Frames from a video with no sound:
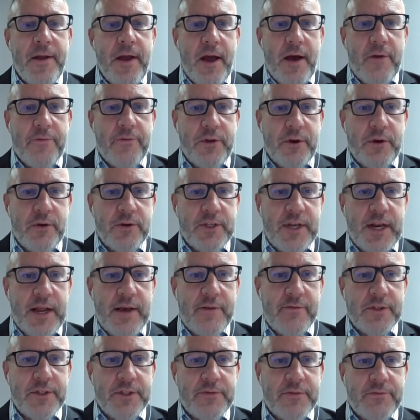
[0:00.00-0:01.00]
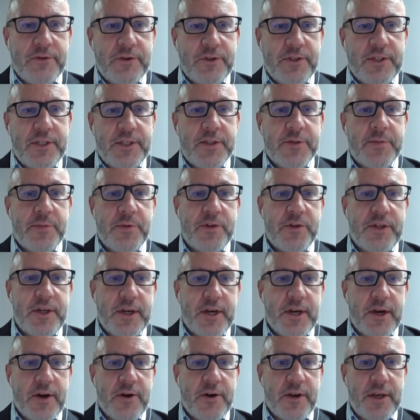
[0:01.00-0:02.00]
of those levels of receipts,
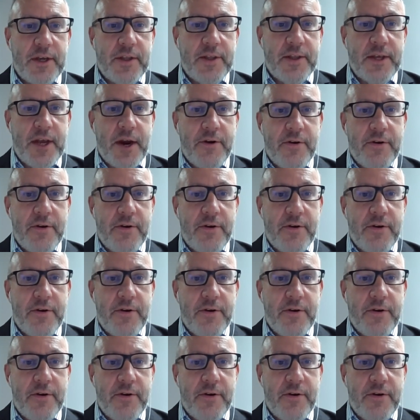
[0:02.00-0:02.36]
particularly in the